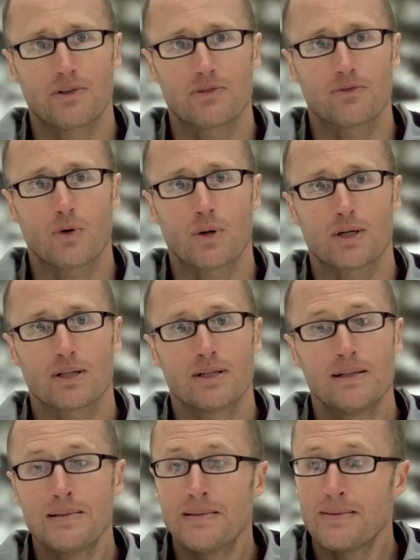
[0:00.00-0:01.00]
moving forward.
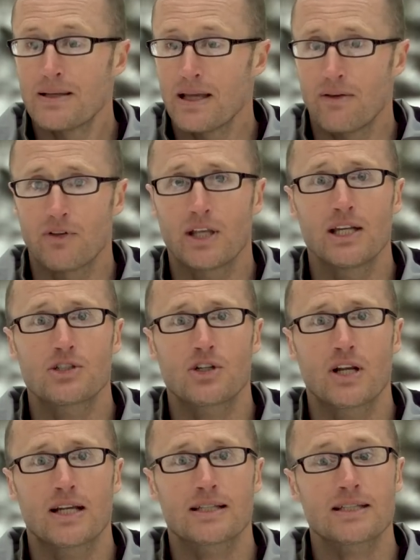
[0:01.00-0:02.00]
If you get a
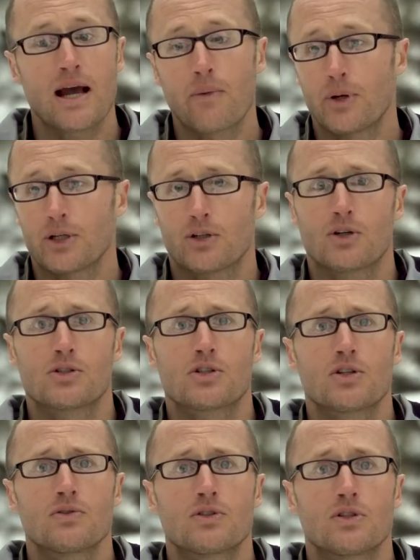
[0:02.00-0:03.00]
chance, I would
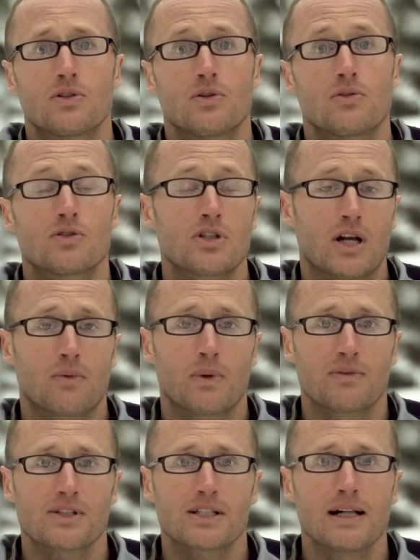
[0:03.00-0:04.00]
encourage you to check
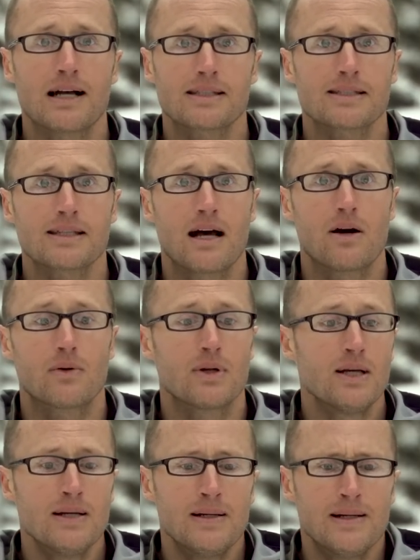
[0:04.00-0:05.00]
one of his classes
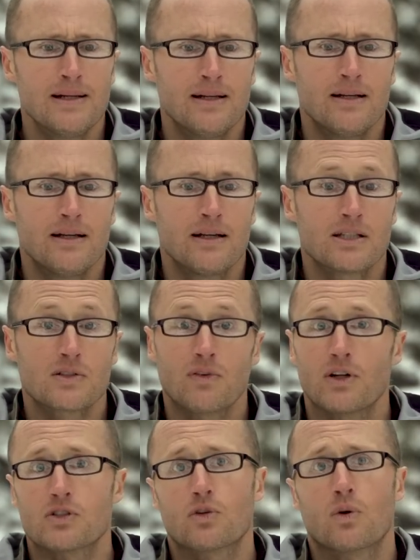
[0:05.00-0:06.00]
out. As
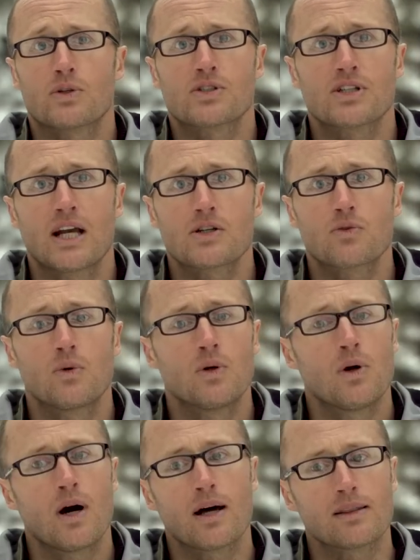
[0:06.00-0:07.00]
far as course
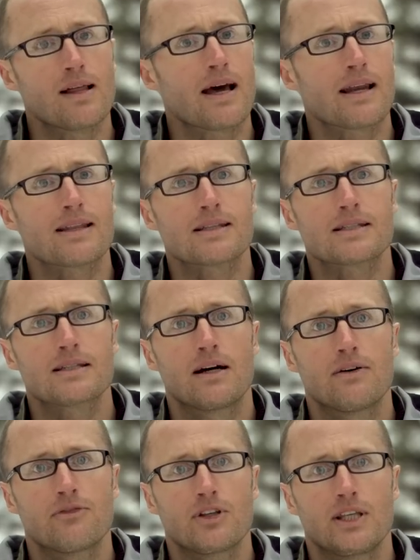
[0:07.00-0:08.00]
schedule, a lot of the
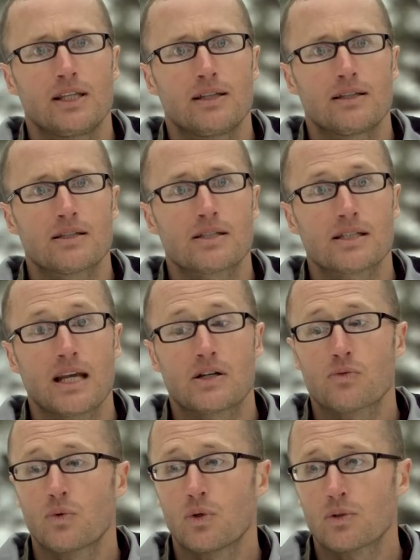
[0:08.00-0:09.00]
stuff is
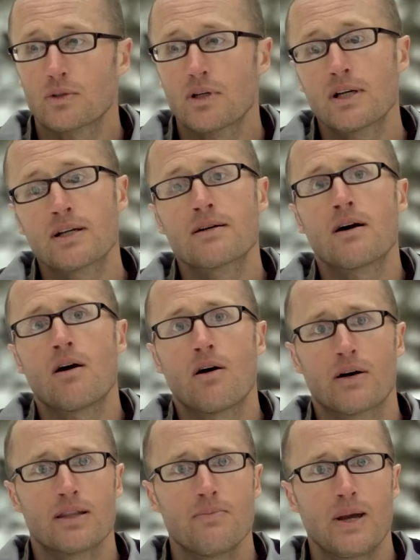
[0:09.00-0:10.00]
scheduled
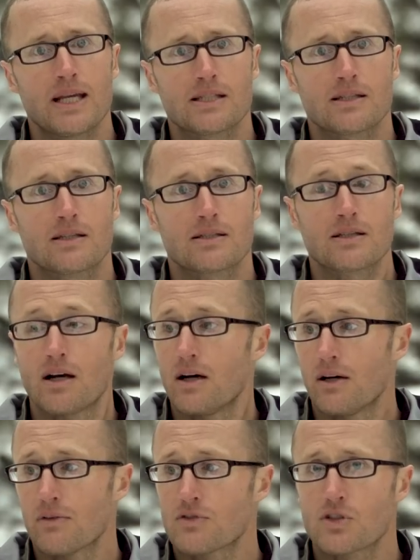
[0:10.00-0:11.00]
on the basis
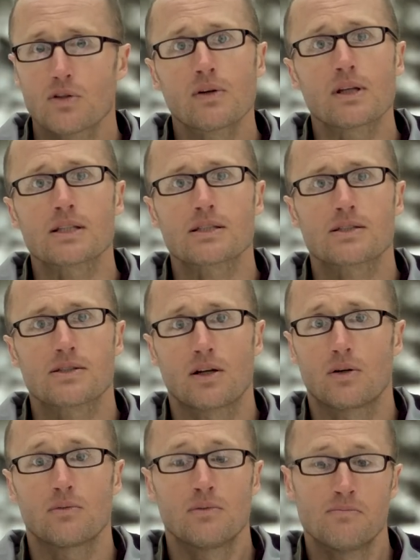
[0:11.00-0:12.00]
of students.
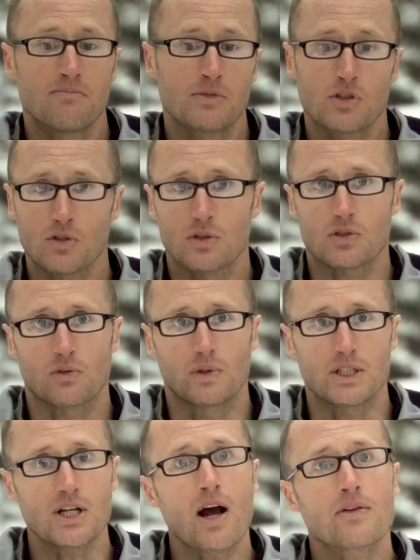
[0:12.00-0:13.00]
So students will
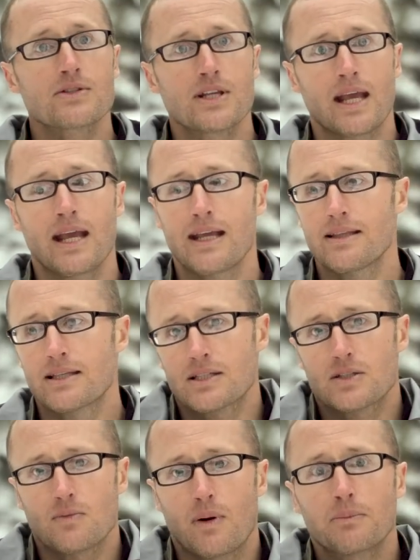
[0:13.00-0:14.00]
reach out and say, hey,
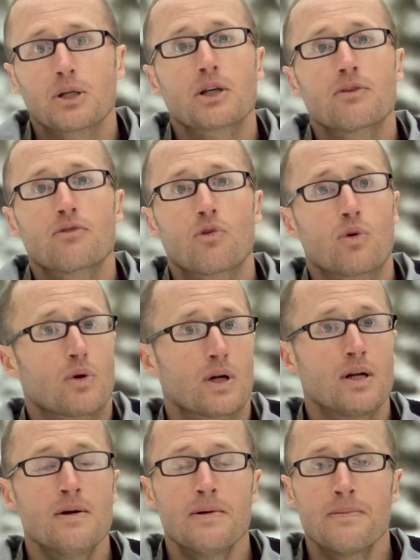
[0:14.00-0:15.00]
this is what I'm looking
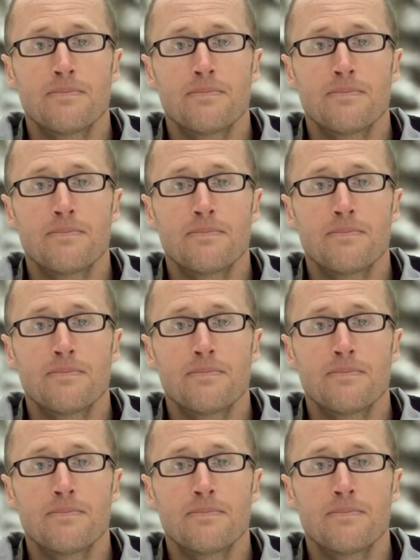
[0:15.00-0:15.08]
for,